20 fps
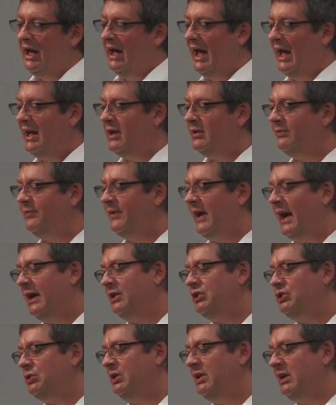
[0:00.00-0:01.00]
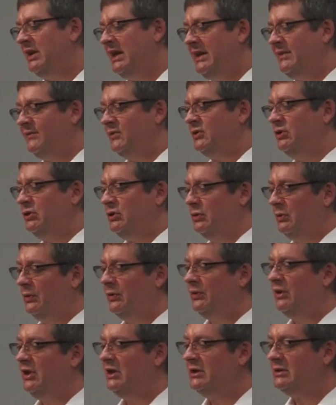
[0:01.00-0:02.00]
And in fact, you can even do
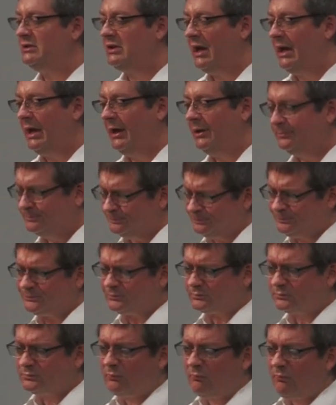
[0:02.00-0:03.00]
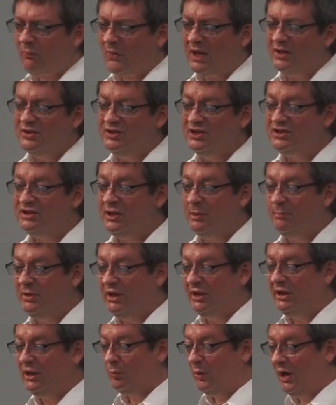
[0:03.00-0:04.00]
things like
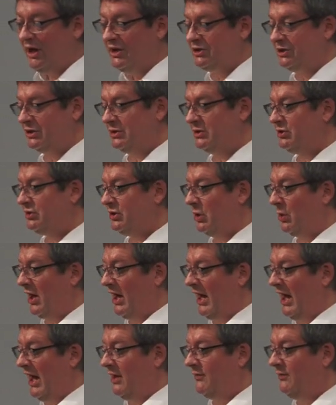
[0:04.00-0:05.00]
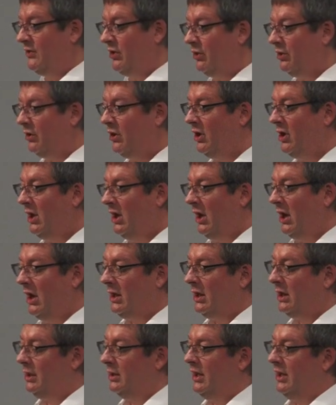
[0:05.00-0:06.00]
disambiguation. So I have here
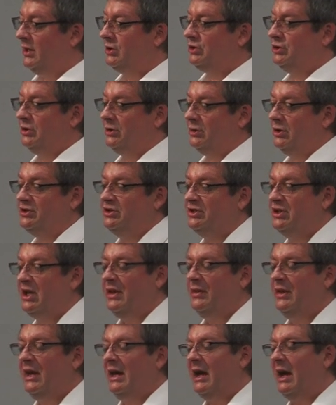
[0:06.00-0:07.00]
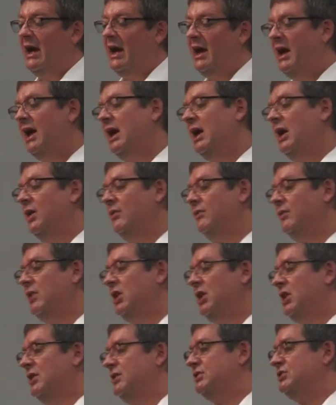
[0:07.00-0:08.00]
a collection, let's say that I have
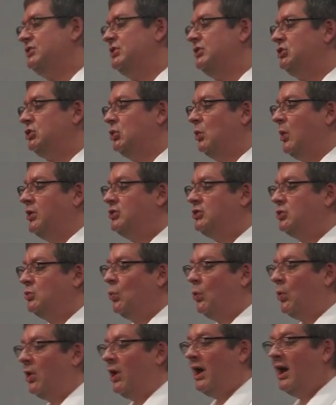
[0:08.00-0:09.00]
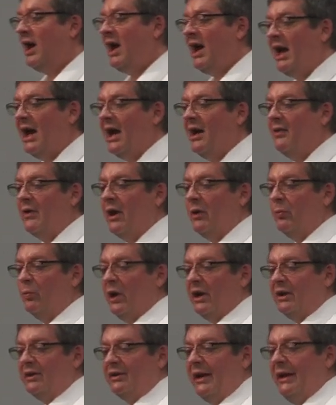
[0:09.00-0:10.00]
this situation where I have a
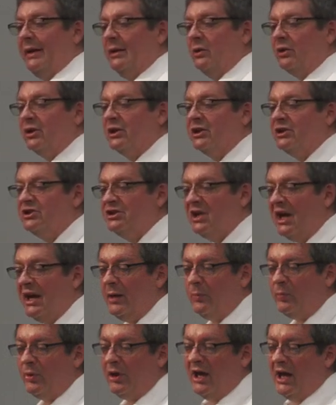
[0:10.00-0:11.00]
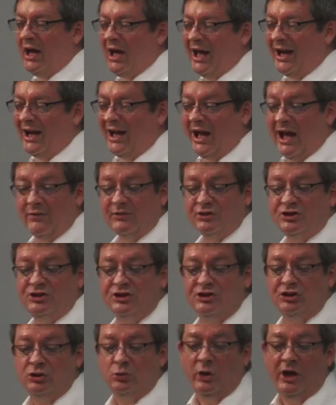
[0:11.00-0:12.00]
rectangle in a shape, and I have a
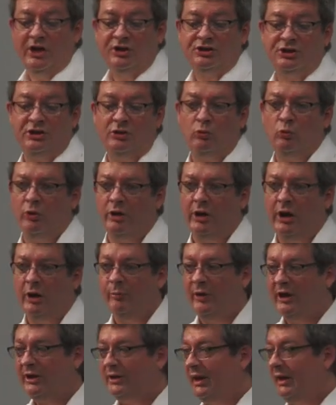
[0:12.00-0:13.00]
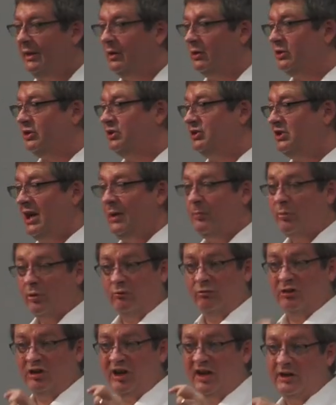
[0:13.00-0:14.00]
situation where a rectangle and a shape
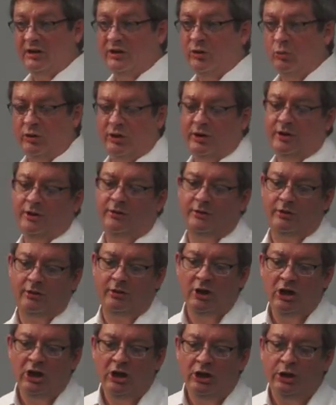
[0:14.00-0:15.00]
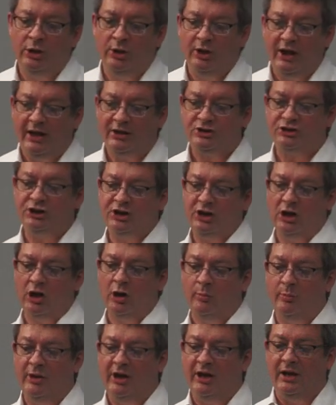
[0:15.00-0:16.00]
are related to one another, you can actually
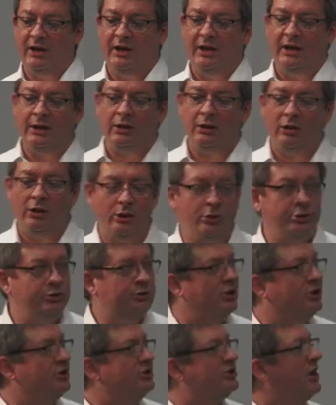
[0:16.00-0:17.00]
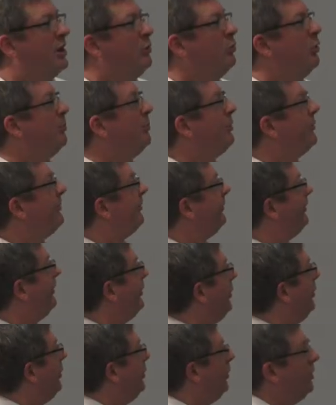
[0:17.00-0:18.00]
come in and Clojure and say, well,
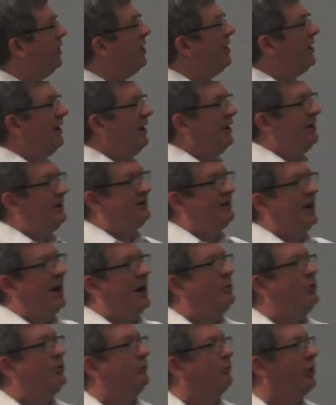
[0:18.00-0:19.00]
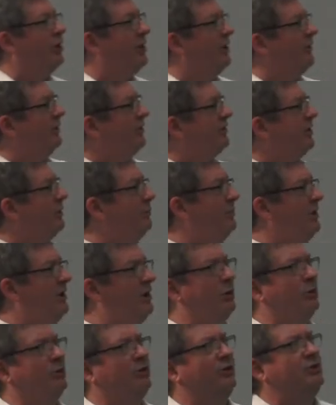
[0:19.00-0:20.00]
prefer, anytime you run into this
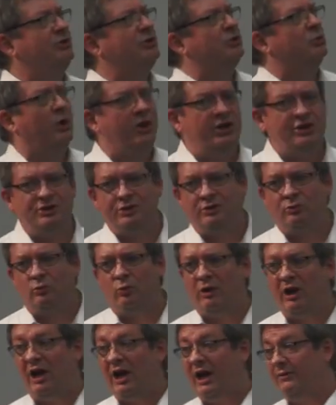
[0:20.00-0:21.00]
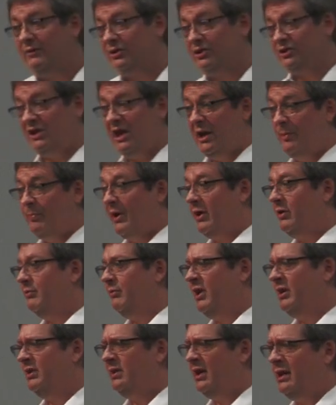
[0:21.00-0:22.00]
ambiguous situation where I have a shape and a
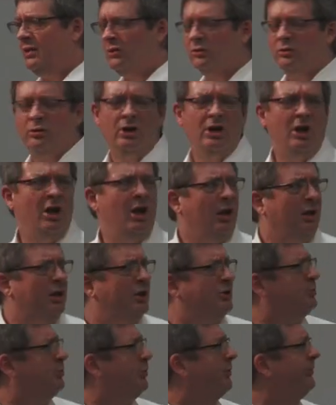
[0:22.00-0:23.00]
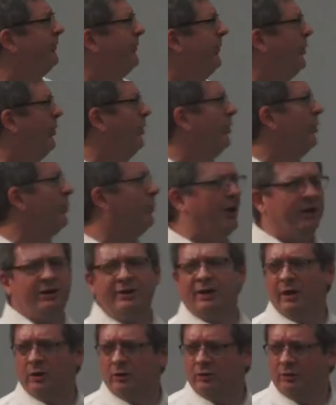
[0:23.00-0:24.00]
rectangle, let's prefer the
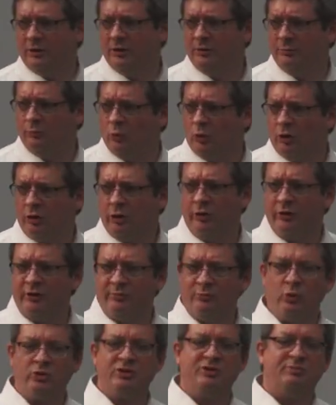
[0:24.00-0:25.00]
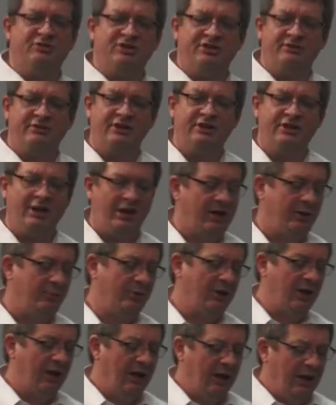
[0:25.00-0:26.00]
rectangle and work on the more specific
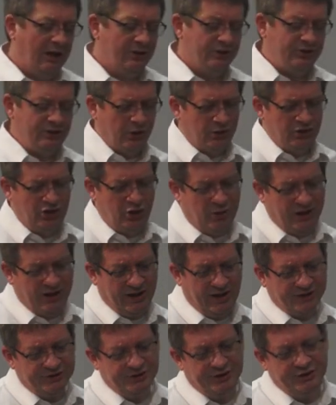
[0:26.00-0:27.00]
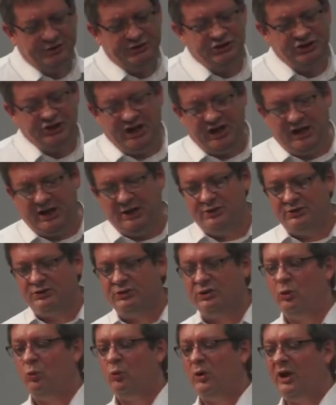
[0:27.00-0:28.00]
type. And so you can actually
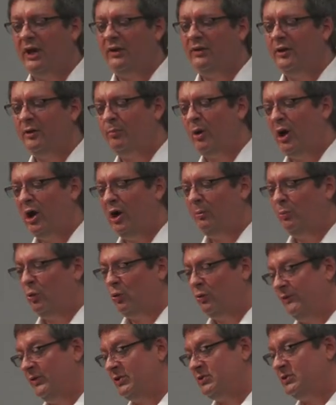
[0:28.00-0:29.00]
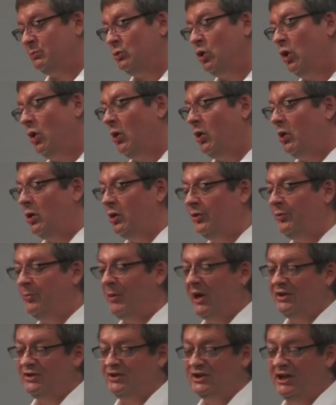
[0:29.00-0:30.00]
change the way that polymorphism calls
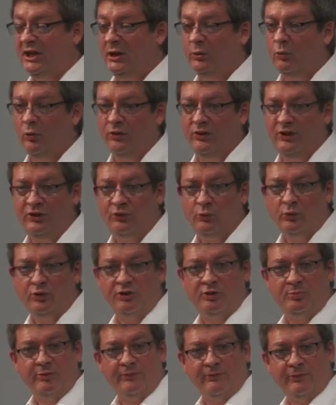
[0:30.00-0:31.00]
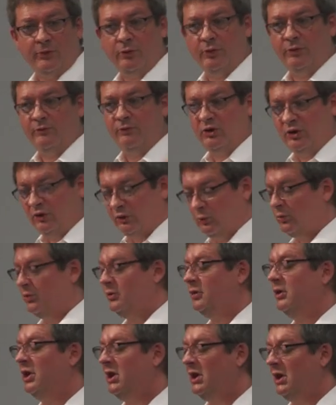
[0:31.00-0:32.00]
by saying, well, this one is preferred over this one